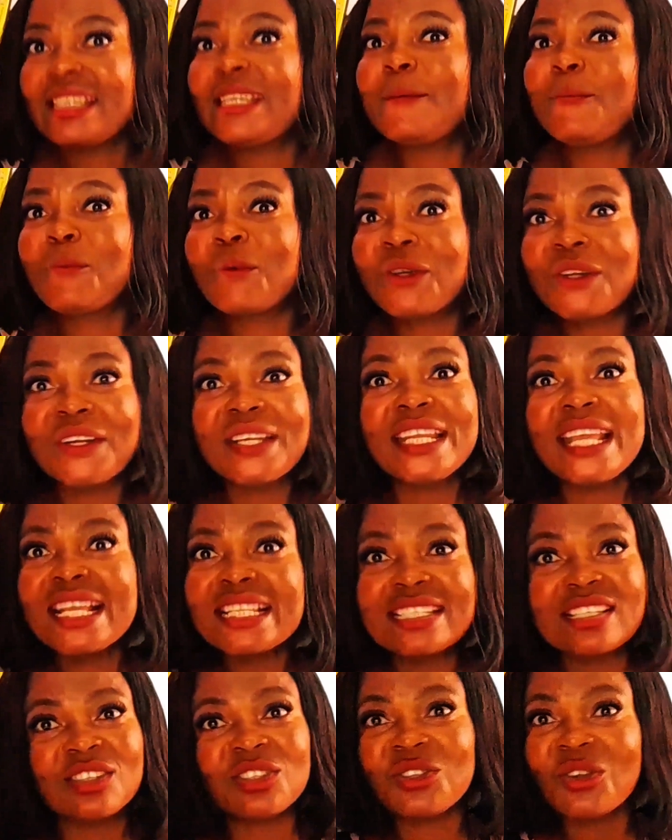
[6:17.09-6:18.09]
Keep
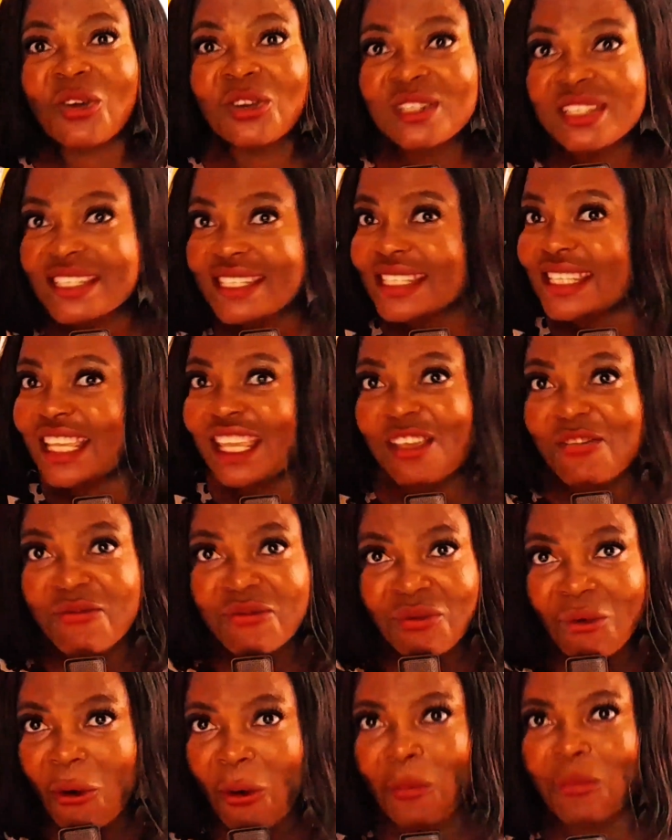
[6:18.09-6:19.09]
creating. Don't
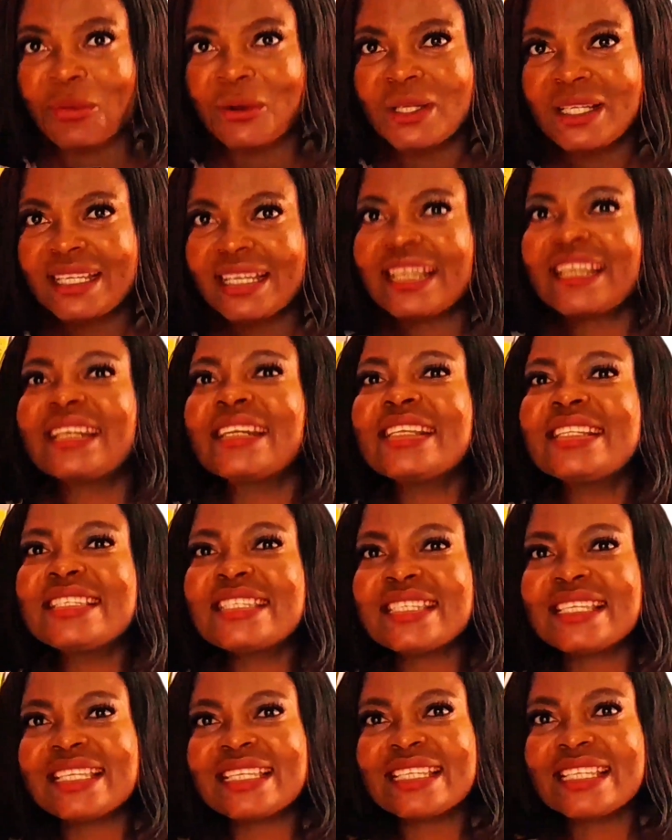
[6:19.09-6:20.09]
give up.
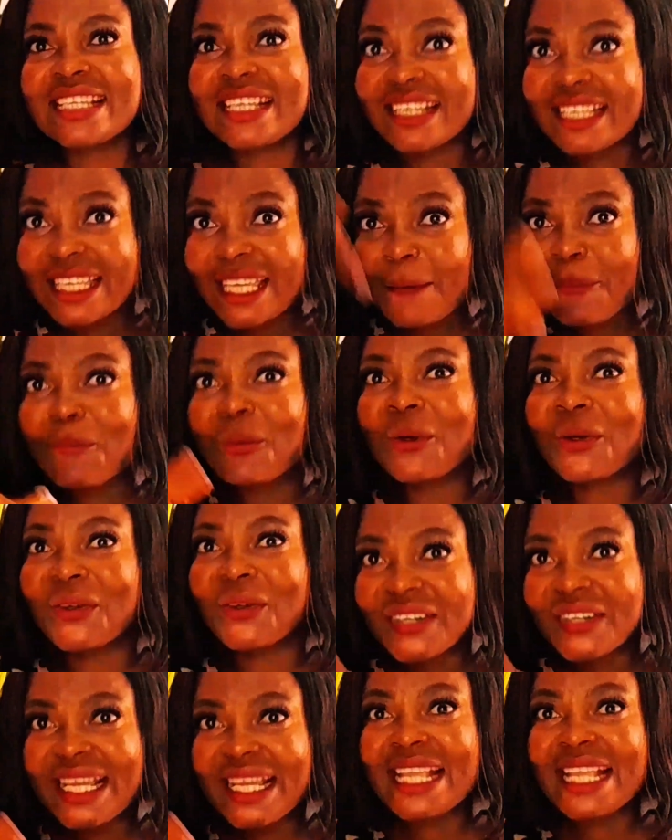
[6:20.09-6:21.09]
Keep
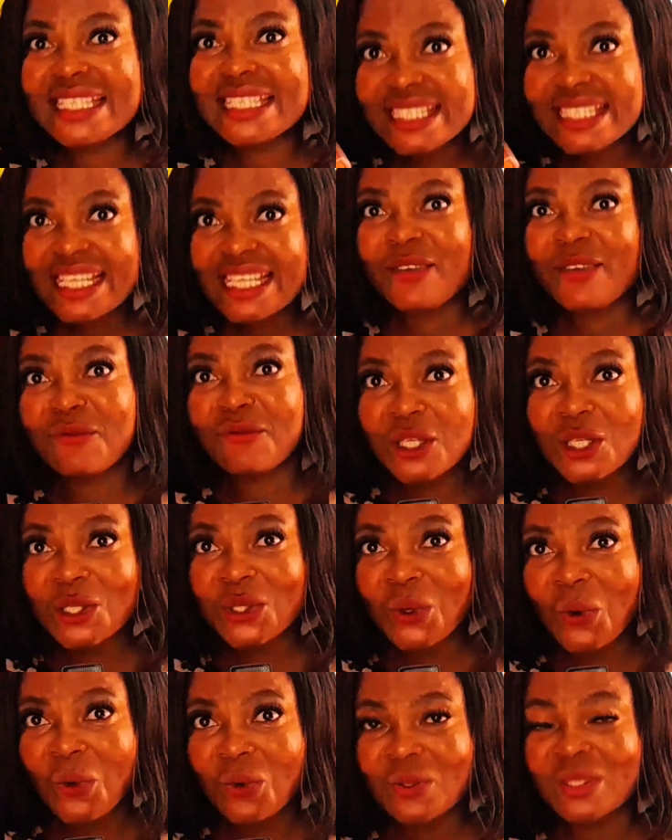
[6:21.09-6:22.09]
creating
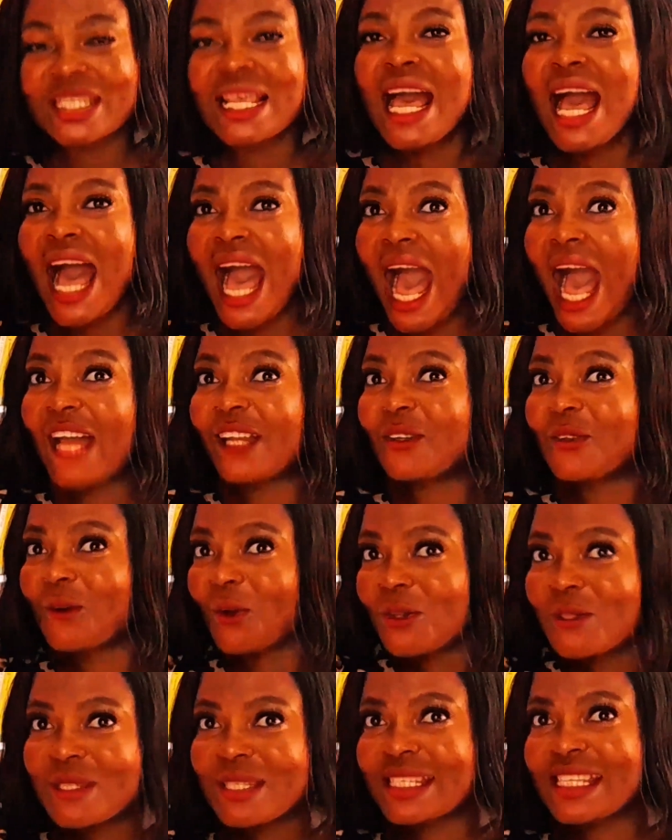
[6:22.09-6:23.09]
videos
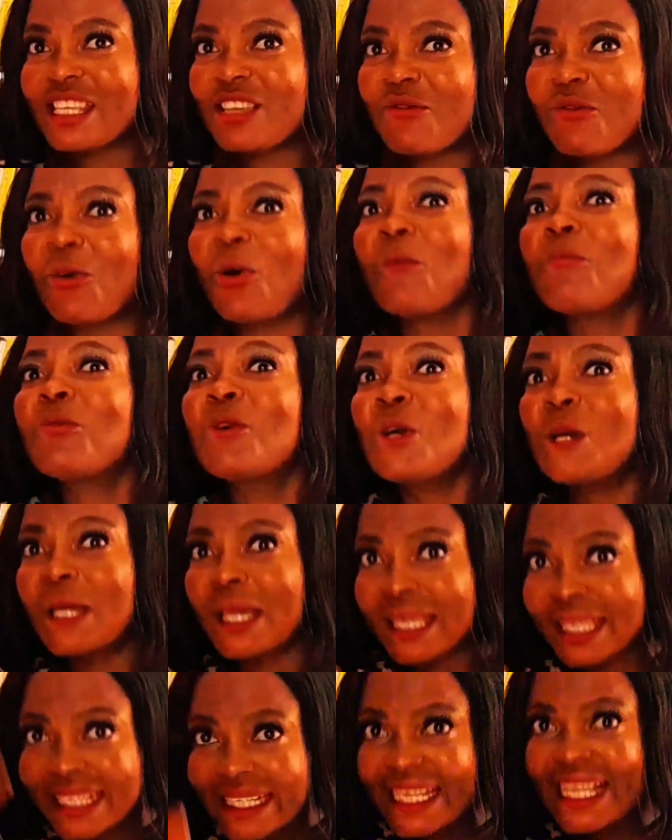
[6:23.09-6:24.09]
and don't give up.
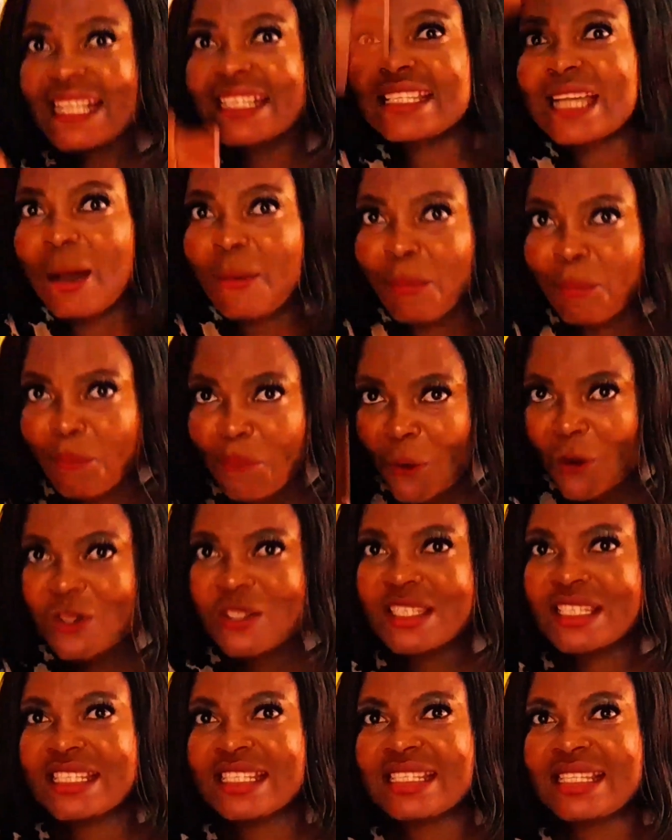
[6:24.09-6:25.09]
Create and
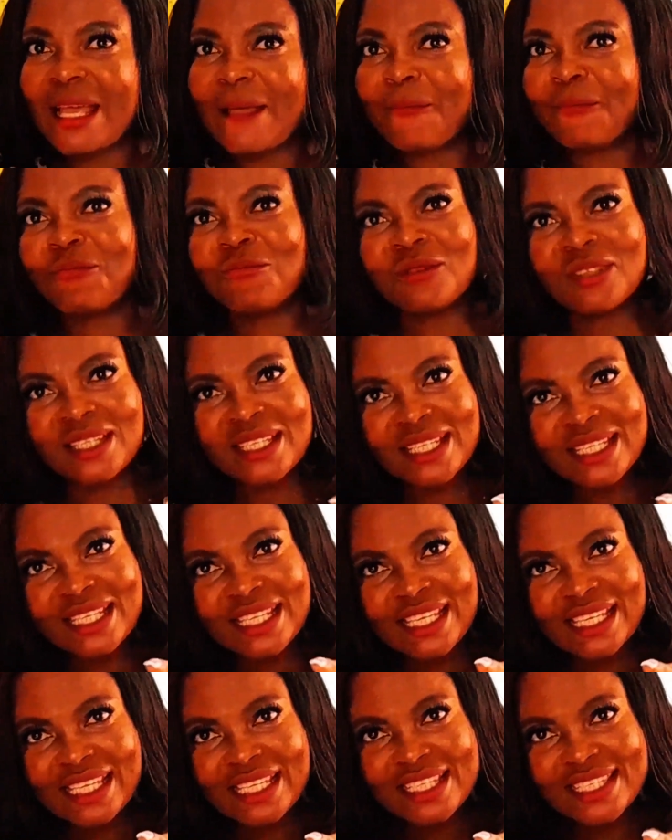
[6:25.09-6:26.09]
post them.
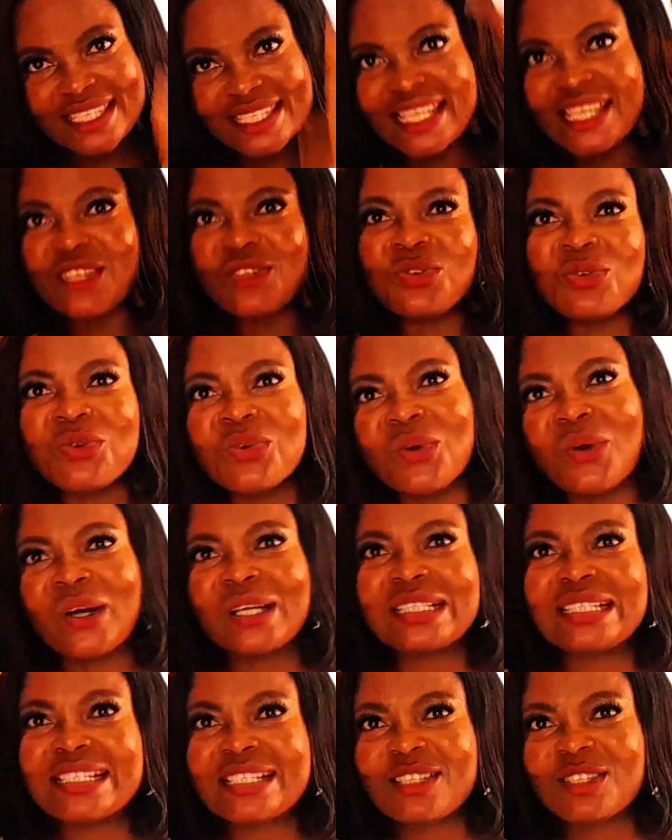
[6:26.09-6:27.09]
See
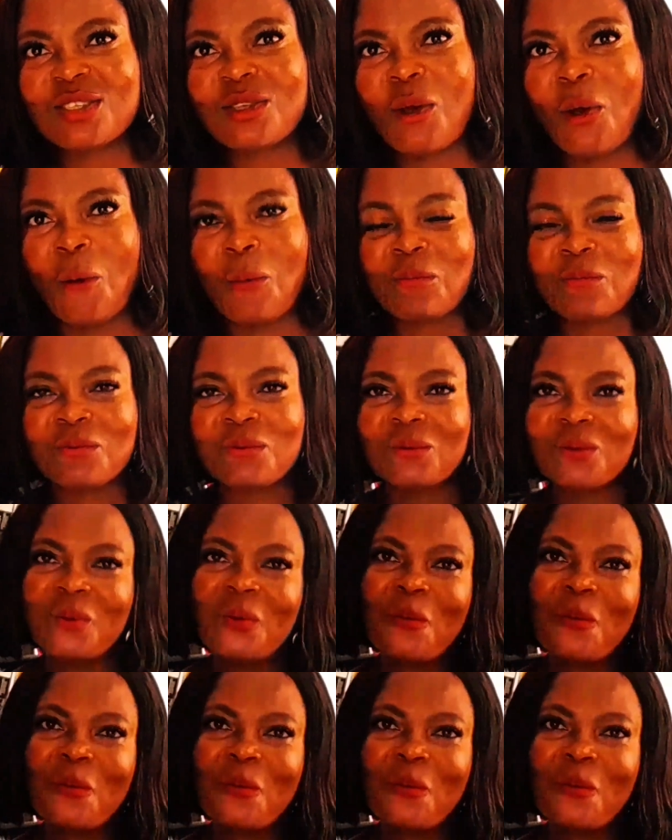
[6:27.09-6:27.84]
you on the top.